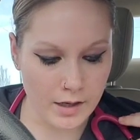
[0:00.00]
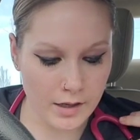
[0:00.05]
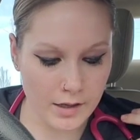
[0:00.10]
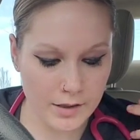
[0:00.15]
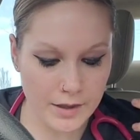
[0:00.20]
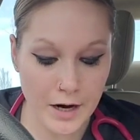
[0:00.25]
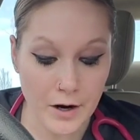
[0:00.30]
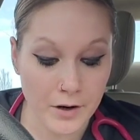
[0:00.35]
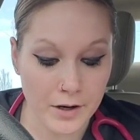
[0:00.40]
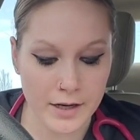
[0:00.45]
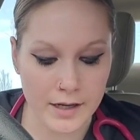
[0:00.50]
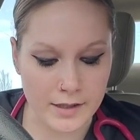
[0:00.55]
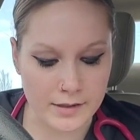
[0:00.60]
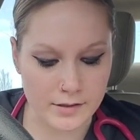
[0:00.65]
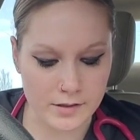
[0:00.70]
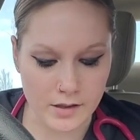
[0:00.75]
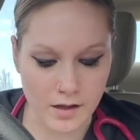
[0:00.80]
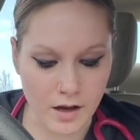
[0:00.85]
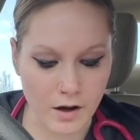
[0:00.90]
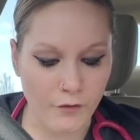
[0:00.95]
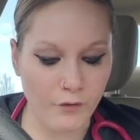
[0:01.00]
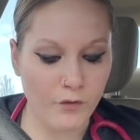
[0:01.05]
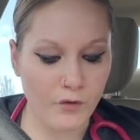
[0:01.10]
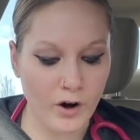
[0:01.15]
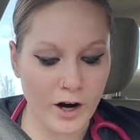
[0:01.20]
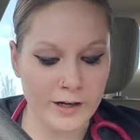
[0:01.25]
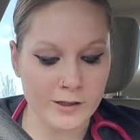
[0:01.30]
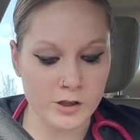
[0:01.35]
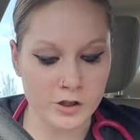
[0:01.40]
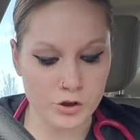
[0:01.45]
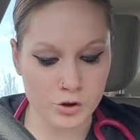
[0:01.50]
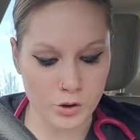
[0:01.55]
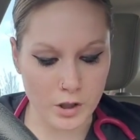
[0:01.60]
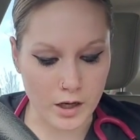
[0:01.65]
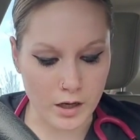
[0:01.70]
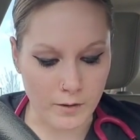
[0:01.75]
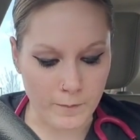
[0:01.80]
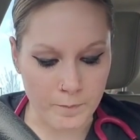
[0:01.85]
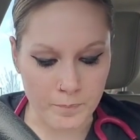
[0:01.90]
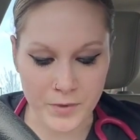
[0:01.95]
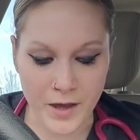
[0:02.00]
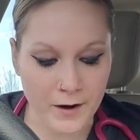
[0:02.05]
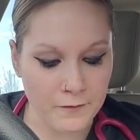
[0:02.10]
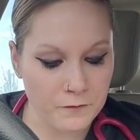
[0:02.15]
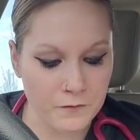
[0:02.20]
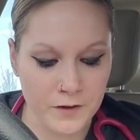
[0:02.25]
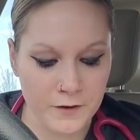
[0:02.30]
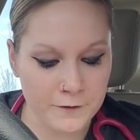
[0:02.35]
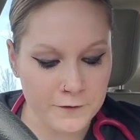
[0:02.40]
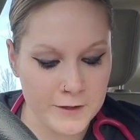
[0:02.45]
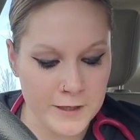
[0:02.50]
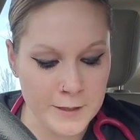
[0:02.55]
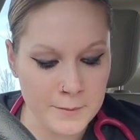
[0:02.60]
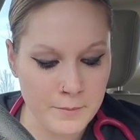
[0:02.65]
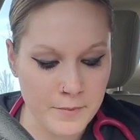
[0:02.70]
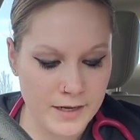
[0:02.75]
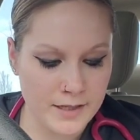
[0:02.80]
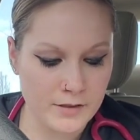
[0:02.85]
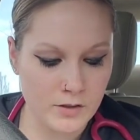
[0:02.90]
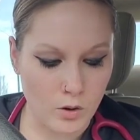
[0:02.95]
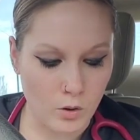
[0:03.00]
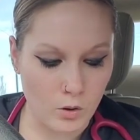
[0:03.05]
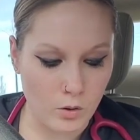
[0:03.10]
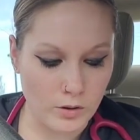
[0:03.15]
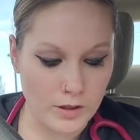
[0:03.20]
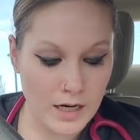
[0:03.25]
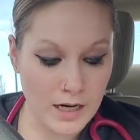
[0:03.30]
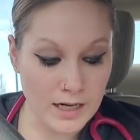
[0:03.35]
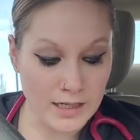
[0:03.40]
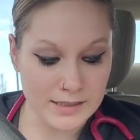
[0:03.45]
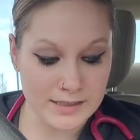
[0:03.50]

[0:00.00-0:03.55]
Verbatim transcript: There it is, a fresh trail, not 15 minutes old.